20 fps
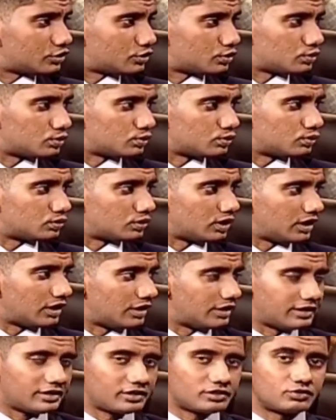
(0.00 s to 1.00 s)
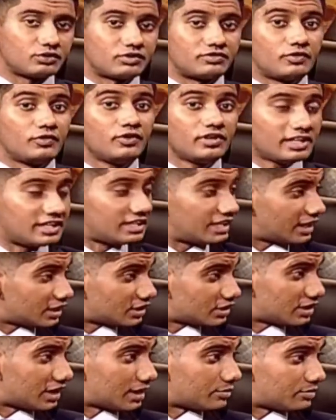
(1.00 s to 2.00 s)
to uh, to afford an
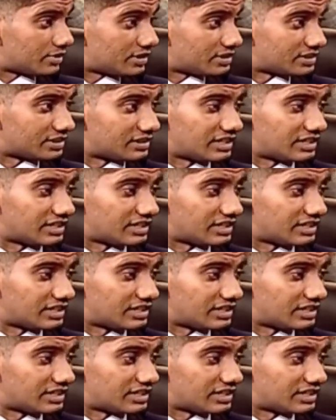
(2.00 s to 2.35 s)
election at present.